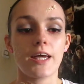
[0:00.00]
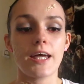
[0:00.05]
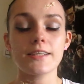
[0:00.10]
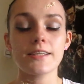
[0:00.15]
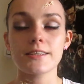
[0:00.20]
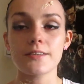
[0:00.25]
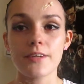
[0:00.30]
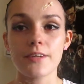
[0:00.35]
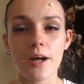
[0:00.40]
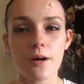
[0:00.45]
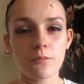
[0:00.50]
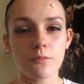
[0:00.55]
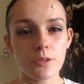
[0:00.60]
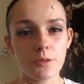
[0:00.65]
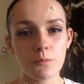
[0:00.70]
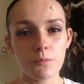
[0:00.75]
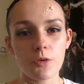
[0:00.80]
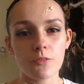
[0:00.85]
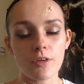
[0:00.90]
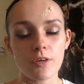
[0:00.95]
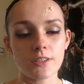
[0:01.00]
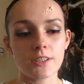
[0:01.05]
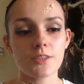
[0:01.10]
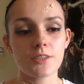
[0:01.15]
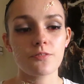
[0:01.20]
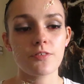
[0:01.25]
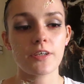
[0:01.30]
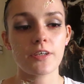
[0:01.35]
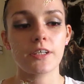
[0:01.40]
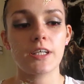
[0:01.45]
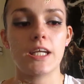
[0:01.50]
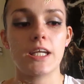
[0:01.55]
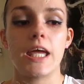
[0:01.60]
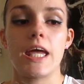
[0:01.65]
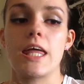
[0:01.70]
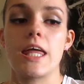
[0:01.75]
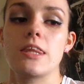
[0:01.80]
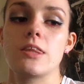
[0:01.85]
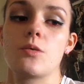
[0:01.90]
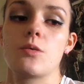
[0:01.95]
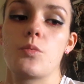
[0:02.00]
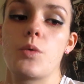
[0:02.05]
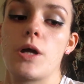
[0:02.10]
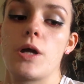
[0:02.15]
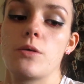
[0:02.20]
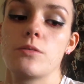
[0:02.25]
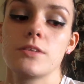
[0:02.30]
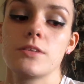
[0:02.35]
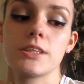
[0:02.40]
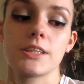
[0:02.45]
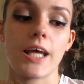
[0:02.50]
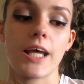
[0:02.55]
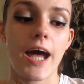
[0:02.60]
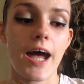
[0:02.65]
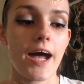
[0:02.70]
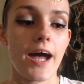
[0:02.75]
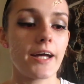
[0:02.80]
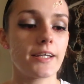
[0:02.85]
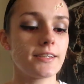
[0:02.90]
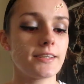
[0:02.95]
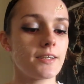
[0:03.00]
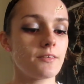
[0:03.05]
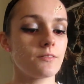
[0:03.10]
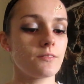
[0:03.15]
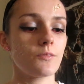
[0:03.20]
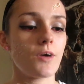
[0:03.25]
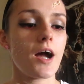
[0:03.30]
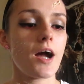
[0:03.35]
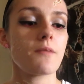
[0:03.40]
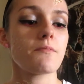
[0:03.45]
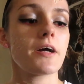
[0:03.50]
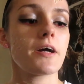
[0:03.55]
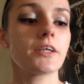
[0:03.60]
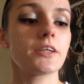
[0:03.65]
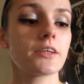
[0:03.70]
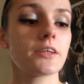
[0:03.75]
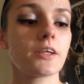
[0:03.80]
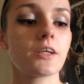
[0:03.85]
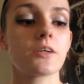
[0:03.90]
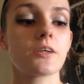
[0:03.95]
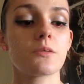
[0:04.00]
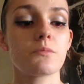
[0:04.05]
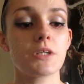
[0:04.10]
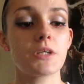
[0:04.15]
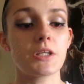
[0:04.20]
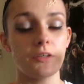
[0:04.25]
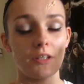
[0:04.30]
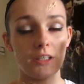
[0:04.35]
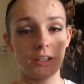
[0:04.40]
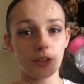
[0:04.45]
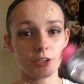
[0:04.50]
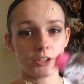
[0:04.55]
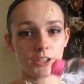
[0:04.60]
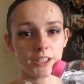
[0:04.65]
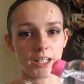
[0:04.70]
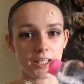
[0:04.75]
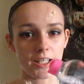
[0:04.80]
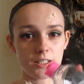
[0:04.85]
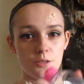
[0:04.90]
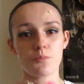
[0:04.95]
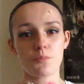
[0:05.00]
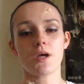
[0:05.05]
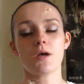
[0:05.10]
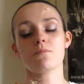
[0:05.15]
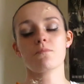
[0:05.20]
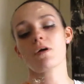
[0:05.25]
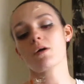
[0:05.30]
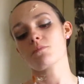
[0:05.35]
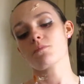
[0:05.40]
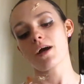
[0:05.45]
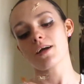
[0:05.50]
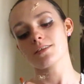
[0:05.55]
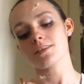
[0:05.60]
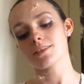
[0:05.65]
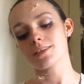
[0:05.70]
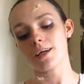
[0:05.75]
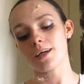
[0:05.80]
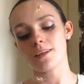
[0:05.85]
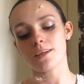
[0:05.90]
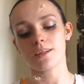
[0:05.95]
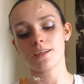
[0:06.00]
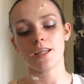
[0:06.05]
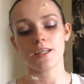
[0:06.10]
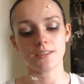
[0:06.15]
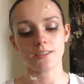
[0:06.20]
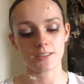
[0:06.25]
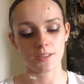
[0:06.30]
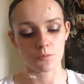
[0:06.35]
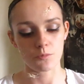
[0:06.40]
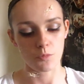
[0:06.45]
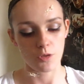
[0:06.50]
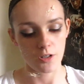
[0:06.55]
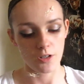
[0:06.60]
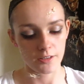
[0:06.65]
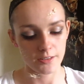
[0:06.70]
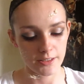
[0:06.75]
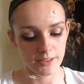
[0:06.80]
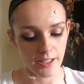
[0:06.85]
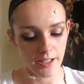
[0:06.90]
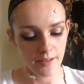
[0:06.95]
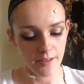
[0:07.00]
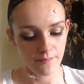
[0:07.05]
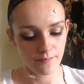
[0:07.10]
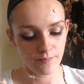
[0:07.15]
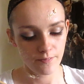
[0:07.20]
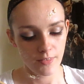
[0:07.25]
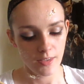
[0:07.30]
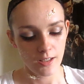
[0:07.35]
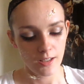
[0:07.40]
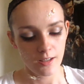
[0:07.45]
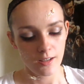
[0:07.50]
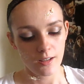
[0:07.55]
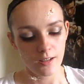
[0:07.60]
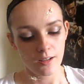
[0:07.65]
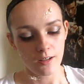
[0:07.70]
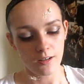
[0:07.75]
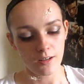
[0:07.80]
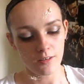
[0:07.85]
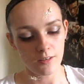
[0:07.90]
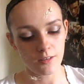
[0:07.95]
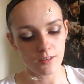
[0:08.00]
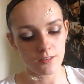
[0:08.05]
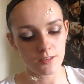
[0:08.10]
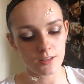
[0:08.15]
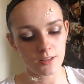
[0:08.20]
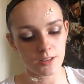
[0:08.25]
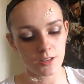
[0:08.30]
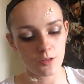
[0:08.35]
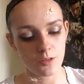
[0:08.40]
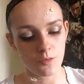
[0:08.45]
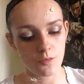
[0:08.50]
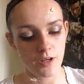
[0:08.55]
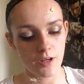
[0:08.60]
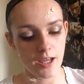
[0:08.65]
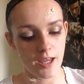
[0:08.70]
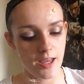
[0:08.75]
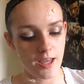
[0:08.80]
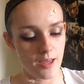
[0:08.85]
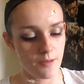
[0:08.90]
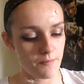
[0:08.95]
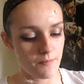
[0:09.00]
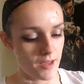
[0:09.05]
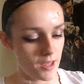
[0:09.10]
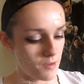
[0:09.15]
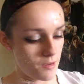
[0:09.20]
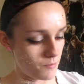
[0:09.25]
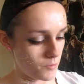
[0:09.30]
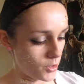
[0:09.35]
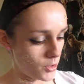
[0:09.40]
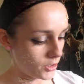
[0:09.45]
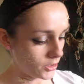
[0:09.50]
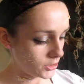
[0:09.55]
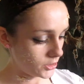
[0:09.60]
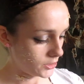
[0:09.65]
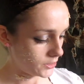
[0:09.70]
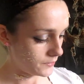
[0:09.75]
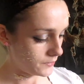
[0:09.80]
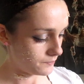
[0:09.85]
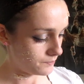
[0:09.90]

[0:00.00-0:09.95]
So now I'm going to move on to filling in the wounds, and what I'm actually going to be doing is just taking a bit of my micellar cleansing water onto a paintbrush